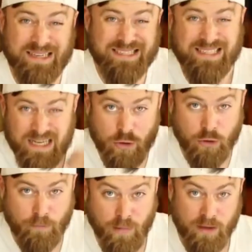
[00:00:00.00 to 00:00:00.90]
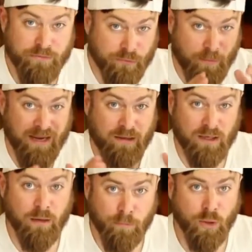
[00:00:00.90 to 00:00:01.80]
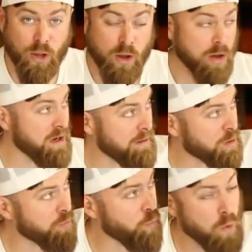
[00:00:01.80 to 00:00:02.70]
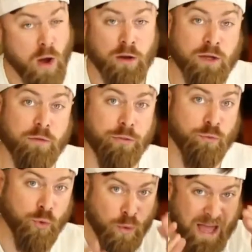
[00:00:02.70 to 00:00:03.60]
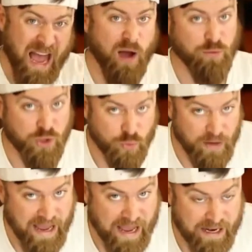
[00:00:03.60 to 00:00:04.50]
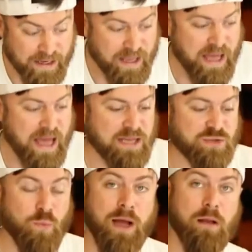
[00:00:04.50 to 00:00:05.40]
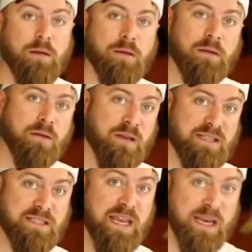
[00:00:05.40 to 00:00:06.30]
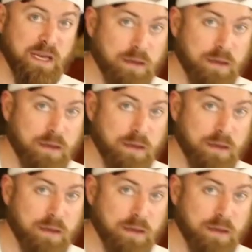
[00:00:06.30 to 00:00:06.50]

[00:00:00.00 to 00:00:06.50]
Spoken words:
single month from my little blog, and I'm going to walk you through how you can as well. Let's get it.